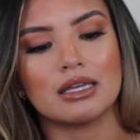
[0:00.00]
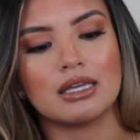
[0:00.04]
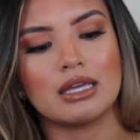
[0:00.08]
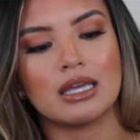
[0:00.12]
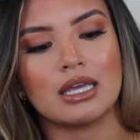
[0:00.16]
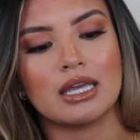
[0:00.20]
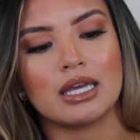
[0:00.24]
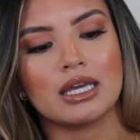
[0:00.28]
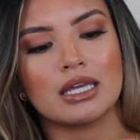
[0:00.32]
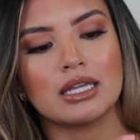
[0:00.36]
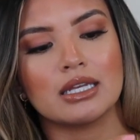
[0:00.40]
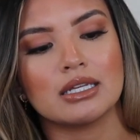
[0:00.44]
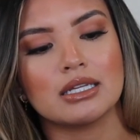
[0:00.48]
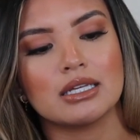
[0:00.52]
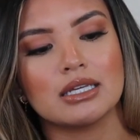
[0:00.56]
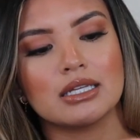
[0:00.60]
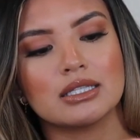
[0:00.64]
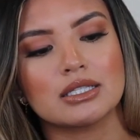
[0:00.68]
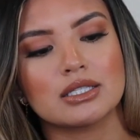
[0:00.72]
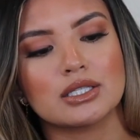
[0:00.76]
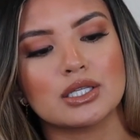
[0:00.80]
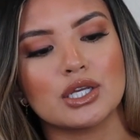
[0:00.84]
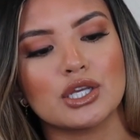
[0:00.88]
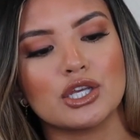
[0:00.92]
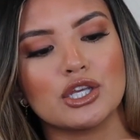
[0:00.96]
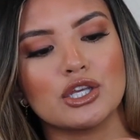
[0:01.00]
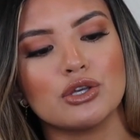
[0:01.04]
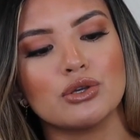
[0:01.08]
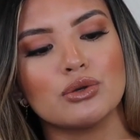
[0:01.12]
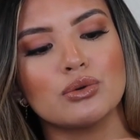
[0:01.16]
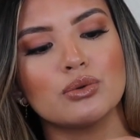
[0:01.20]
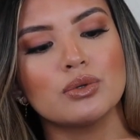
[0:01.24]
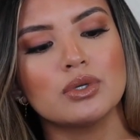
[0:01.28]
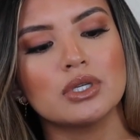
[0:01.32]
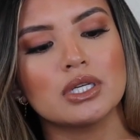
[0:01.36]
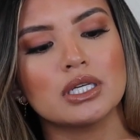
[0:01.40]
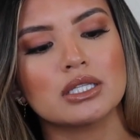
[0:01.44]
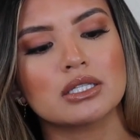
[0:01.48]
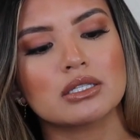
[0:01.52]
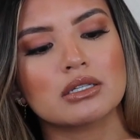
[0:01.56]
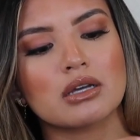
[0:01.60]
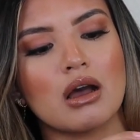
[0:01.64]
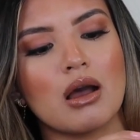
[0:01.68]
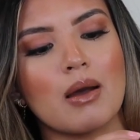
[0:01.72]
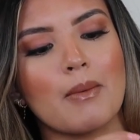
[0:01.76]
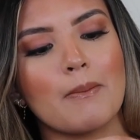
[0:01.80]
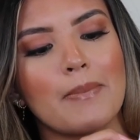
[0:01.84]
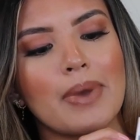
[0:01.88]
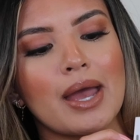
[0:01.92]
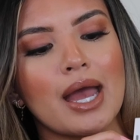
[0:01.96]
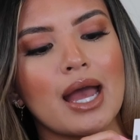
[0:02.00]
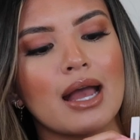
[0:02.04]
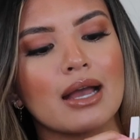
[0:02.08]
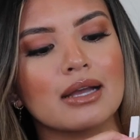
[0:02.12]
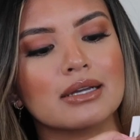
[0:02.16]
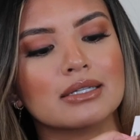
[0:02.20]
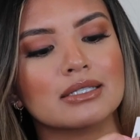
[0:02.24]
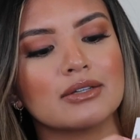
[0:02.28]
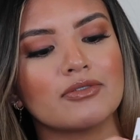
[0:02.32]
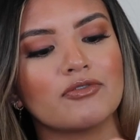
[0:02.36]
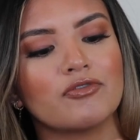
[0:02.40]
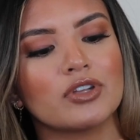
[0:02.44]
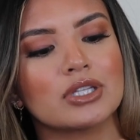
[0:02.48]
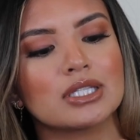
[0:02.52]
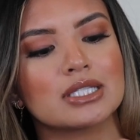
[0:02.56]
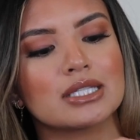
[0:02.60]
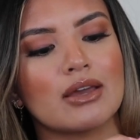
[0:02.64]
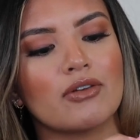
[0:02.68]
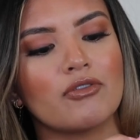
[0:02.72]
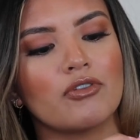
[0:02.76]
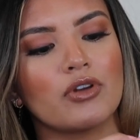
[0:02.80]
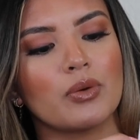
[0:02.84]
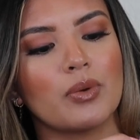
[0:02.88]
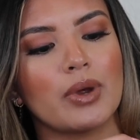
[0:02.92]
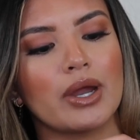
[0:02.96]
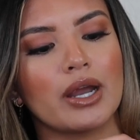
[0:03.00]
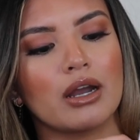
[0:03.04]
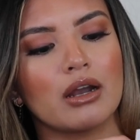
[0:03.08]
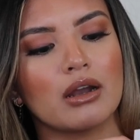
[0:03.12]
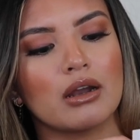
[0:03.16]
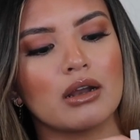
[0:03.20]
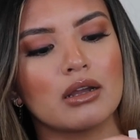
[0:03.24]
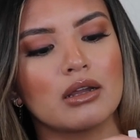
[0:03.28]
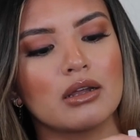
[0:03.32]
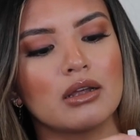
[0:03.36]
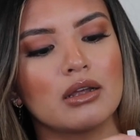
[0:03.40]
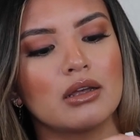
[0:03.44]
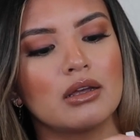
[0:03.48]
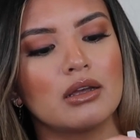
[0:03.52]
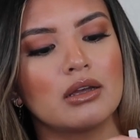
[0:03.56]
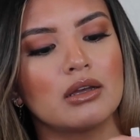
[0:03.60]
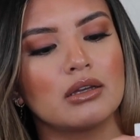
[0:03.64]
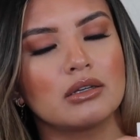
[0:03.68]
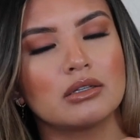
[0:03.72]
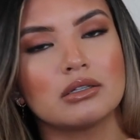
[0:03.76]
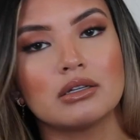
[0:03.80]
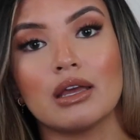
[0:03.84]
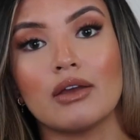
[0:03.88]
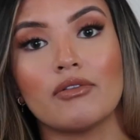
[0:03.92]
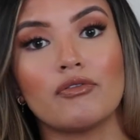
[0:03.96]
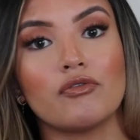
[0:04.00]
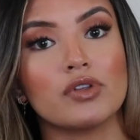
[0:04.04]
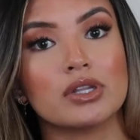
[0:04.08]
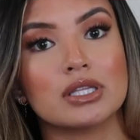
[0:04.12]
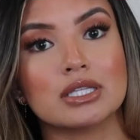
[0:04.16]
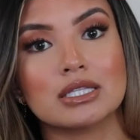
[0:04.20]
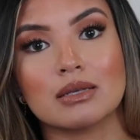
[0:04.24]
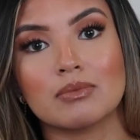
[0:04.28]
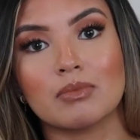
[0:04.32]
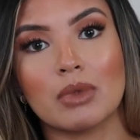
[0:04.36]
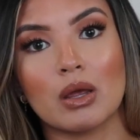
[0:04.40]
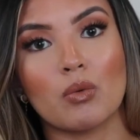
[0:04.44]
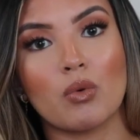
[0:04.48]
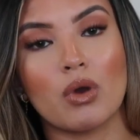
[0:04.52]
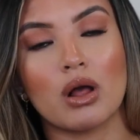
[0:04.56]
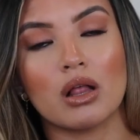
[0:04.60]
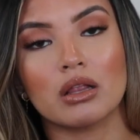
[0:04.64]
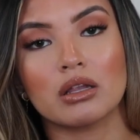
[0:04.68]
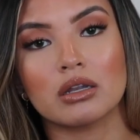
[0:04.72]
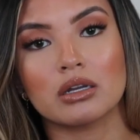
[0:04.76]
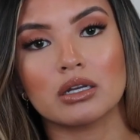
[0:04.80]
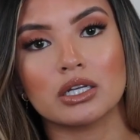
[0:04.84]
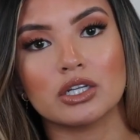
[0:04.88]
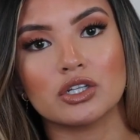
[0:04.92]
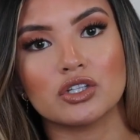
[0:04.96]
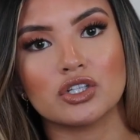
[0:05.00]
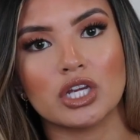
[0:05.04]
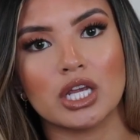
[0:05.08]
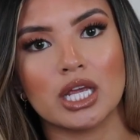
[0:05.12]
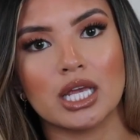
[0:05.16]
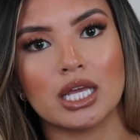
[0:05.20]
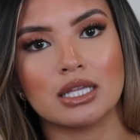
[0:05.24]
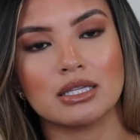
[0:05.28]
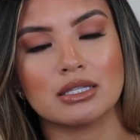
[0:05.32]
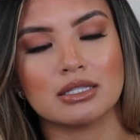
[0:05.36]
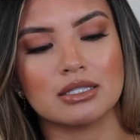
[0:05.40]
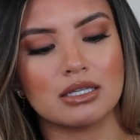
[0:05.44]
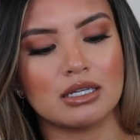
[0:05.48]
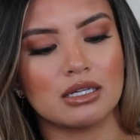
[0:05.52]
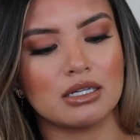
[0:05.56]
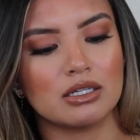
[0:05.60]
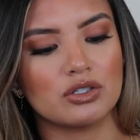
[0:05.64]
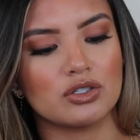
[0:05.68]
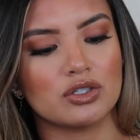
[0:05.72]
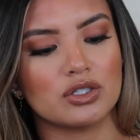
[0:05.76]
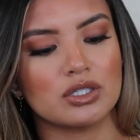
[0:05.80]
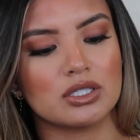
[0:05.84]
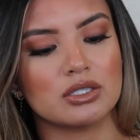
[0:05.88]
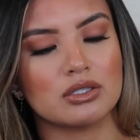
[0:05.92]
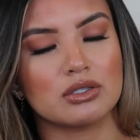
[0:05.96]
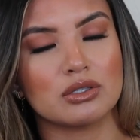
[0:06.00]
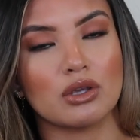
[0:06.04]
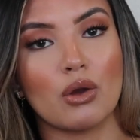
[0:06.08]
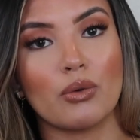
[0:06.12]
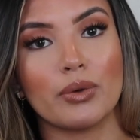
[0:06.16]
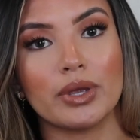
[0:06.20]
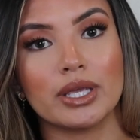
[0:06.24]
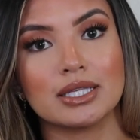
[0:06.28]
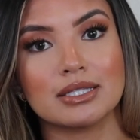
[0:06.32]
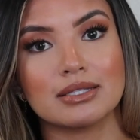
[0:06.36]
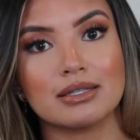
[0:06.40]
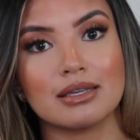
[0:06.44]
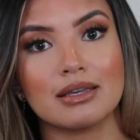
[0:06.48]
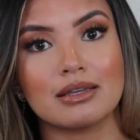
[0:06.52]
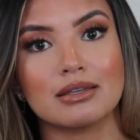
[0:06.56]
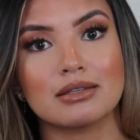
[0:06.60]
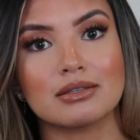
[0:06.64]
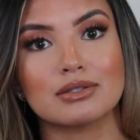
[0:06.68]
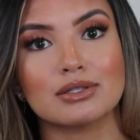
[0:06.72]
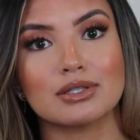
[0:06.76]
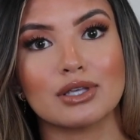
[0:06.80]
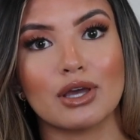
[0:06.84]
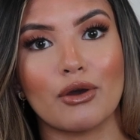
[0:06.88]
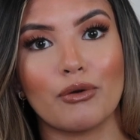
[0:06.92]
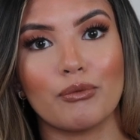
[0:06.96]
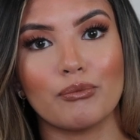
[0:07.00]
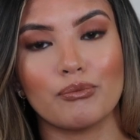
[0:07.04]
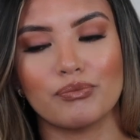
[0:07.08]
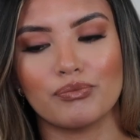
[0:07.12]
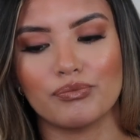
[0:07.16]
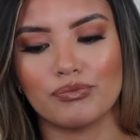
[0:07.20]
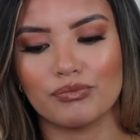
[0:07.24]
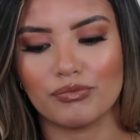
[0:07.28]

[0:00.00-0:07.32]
and it's cute, it's compact, it fits everywhere. It fits in my wallet on a chains, and it's just so easy. So